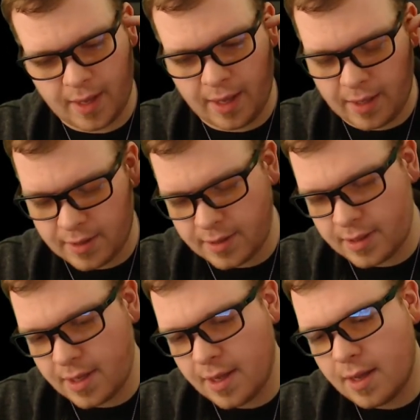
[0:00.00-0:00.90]
And
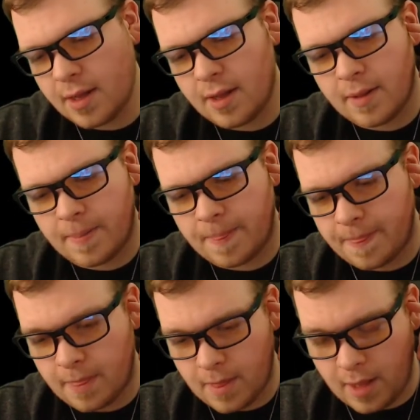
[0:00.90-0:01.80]

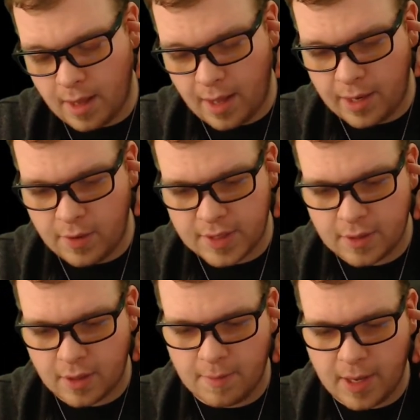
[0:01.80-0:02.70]
I know I
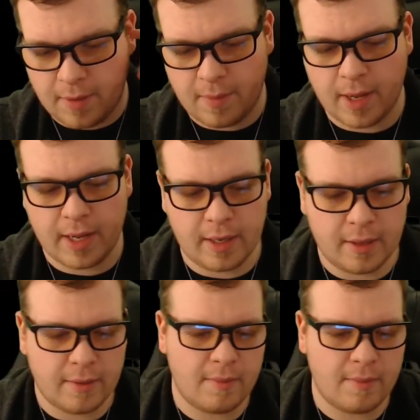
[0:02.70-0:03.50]
talk about my